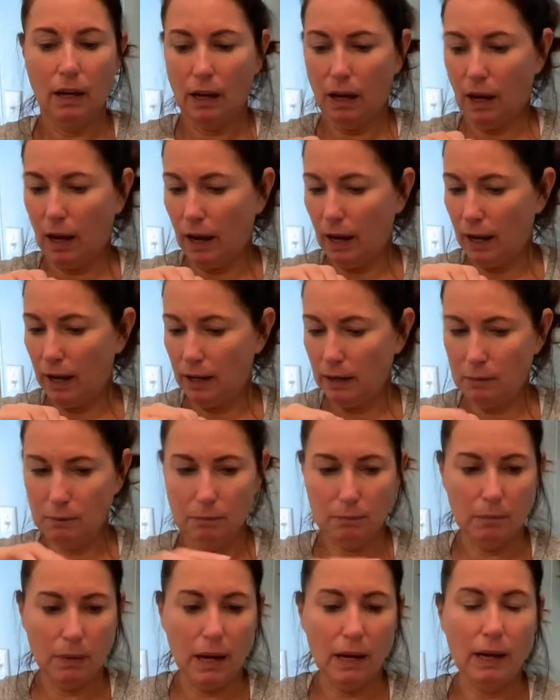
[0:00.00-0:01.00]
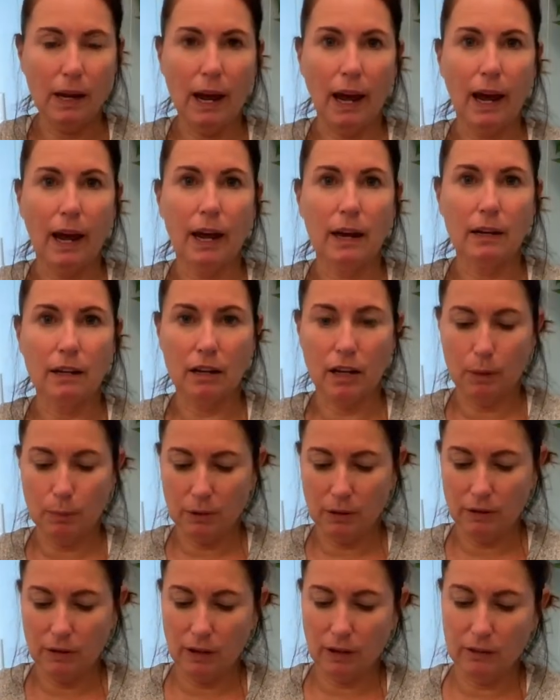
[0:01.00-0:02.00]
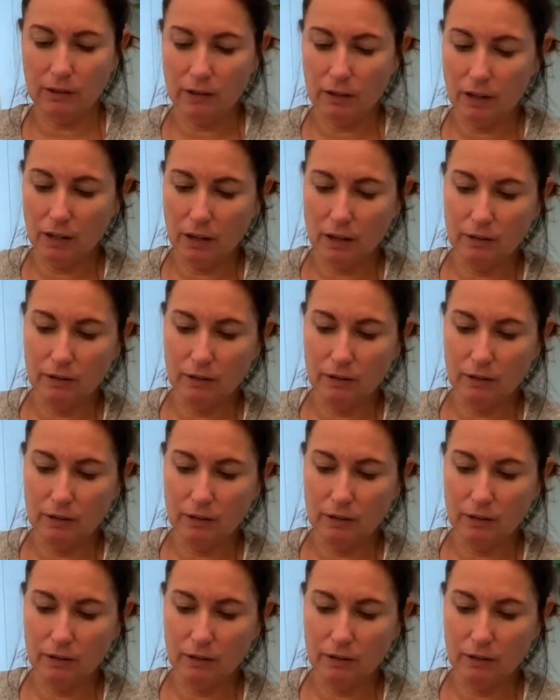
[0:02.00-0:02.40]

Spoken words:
I may add a couple of things in here.